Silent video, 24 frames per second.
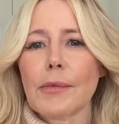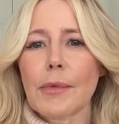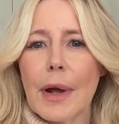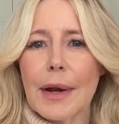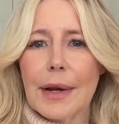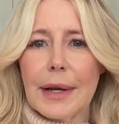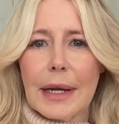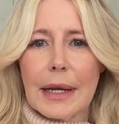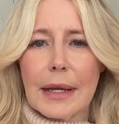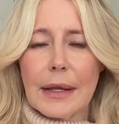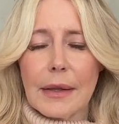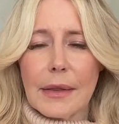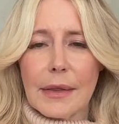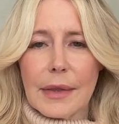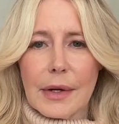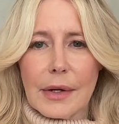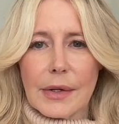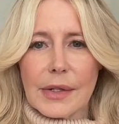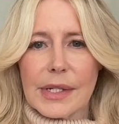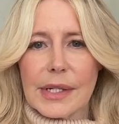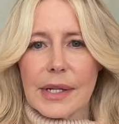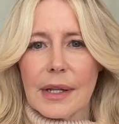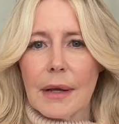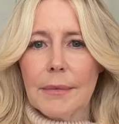running
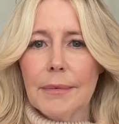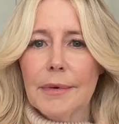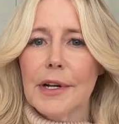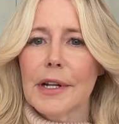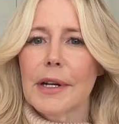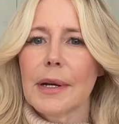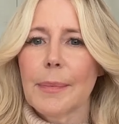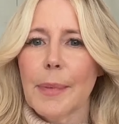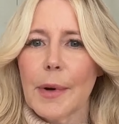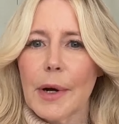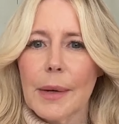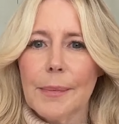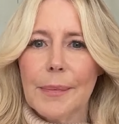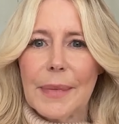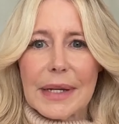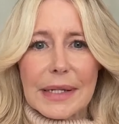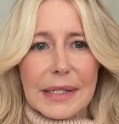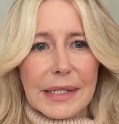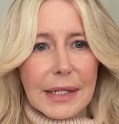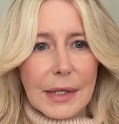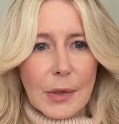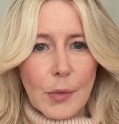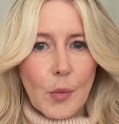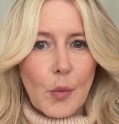their celebrity
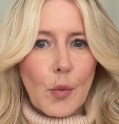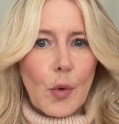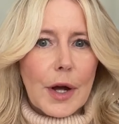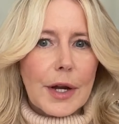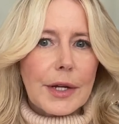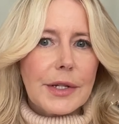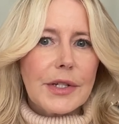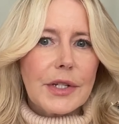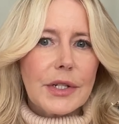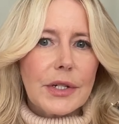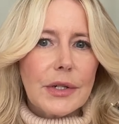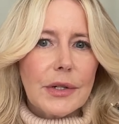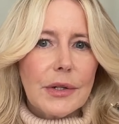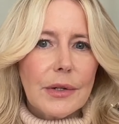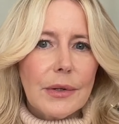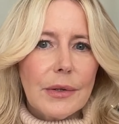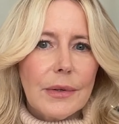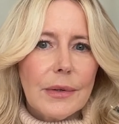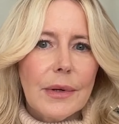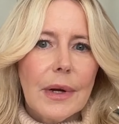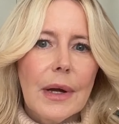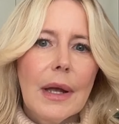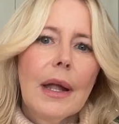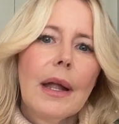department didn't want
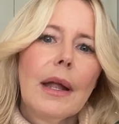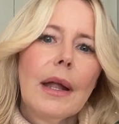to